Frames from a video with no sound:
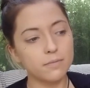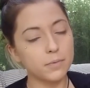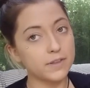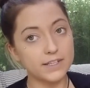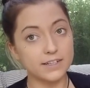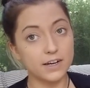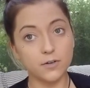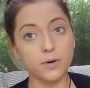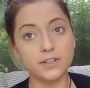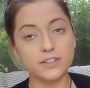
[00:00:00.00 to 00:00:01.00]
But that's not
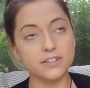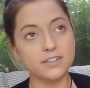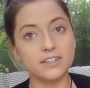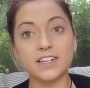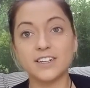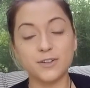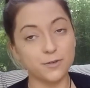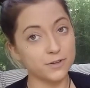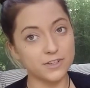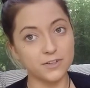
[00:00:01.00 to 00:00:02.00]
going to get you
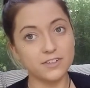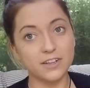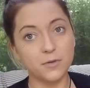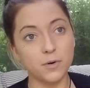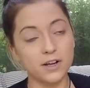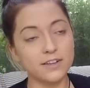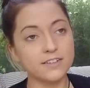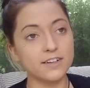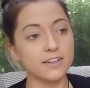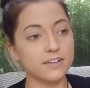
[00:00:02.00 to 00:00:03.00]
the results that you want. It's
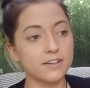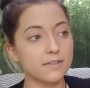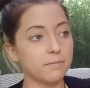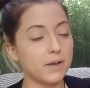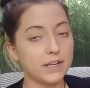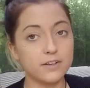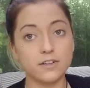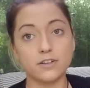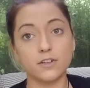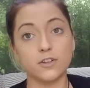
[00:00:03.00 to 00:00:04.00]
going to make
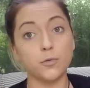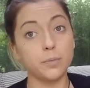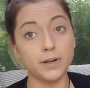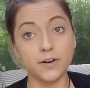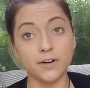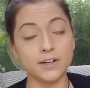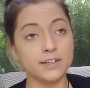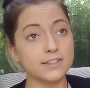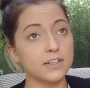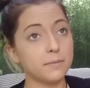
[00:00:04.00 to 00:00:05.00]
you bitter, and
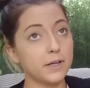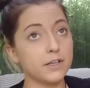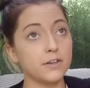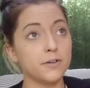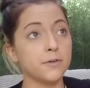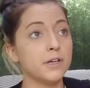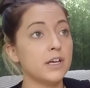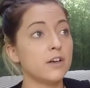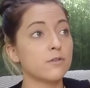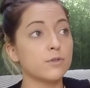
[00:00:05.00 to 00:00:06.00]
it's going to make you
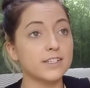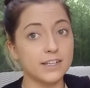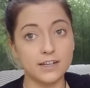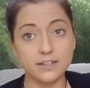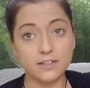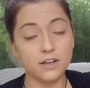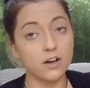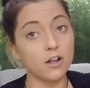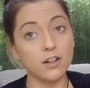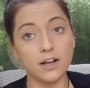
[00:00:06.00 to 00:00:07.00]
resent
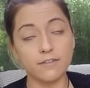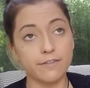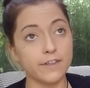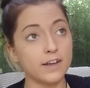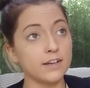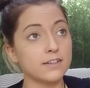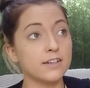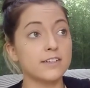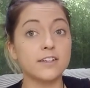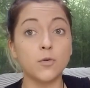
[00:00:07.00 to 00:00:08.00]
a lot of things,
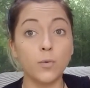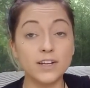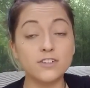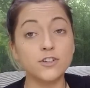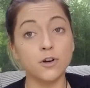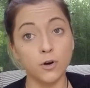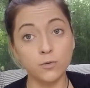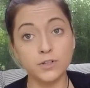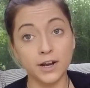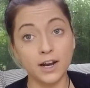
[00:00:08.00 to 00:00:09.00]
and it's going to waste your
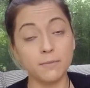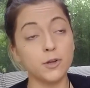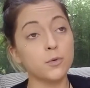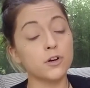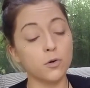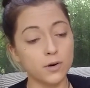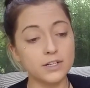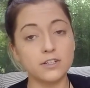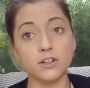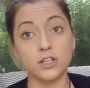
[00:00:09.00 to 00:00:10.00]
own time. You are
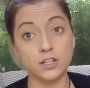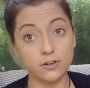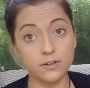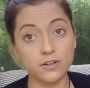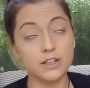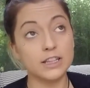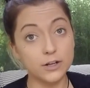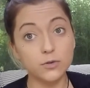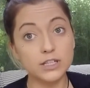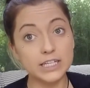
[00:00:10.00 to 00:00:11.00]
going to
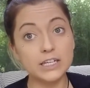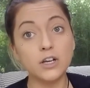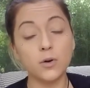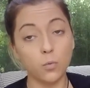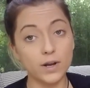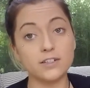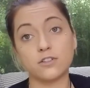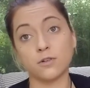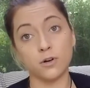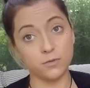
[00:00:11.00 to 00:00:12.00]
literally
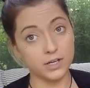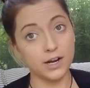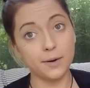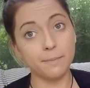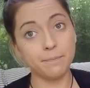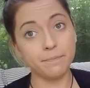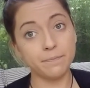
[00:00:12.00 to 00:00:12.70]
waste your own time.